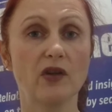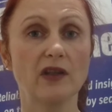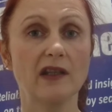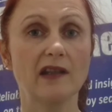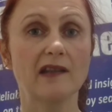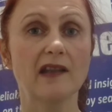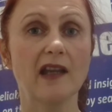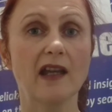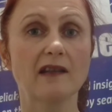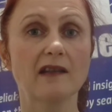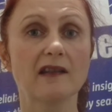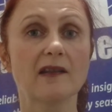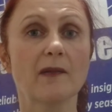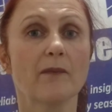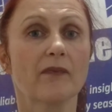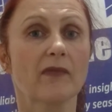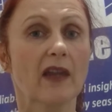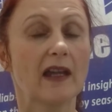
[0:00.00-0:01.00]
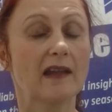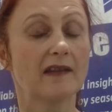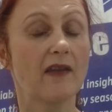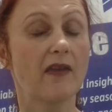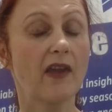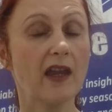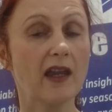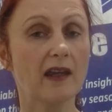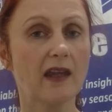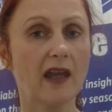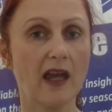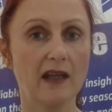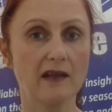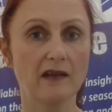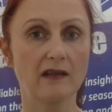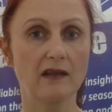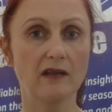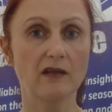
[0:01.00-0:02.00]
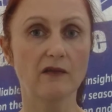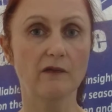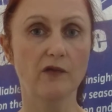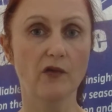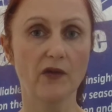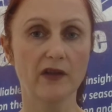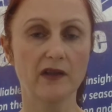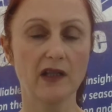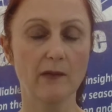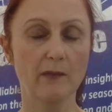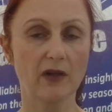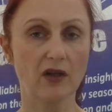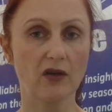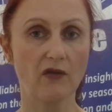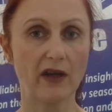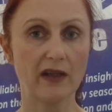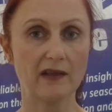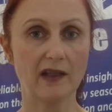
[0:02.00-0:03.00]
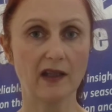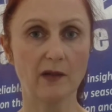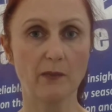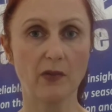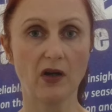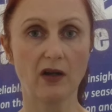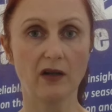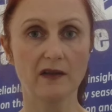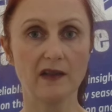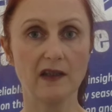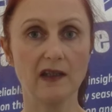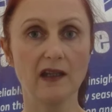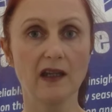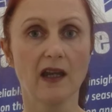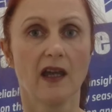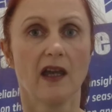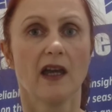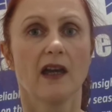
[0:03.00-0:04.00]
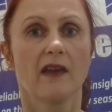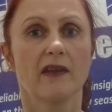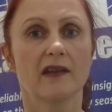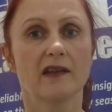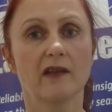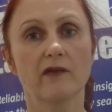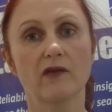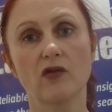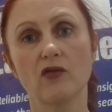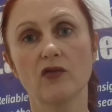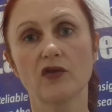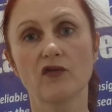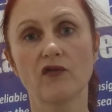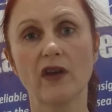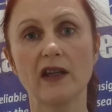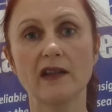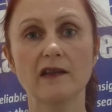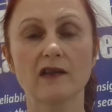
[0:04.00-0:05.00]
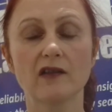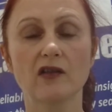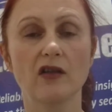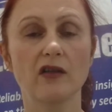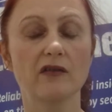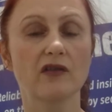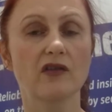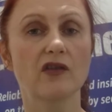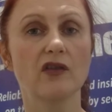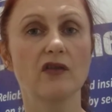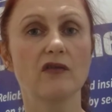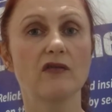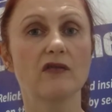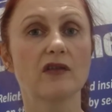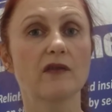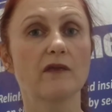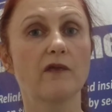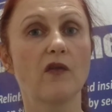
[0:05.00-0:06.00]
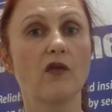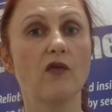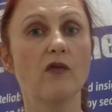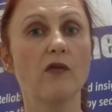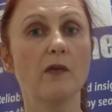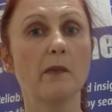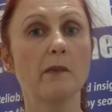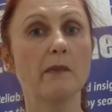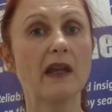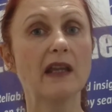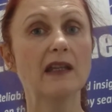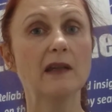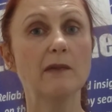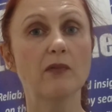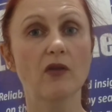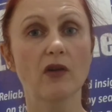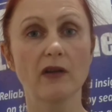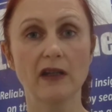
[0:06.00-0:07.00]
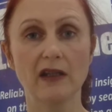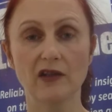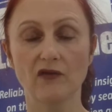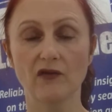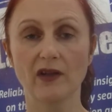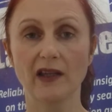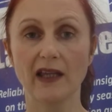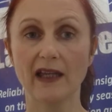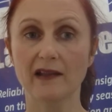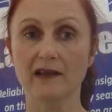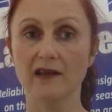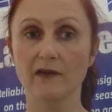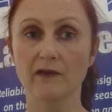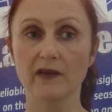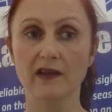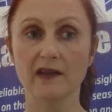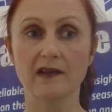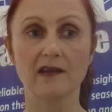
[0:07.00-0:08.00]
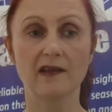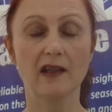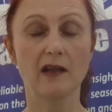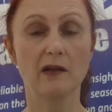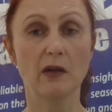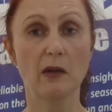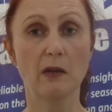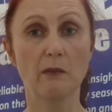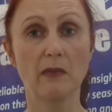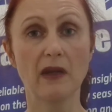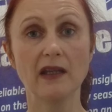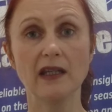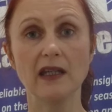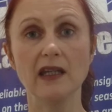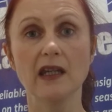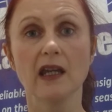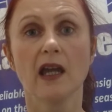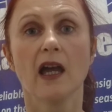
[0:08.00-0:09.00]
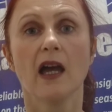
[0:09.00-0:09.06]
Sanders as their candidate for the Democratic Party. This, of course, raises concerns for many pro-Israel activists and many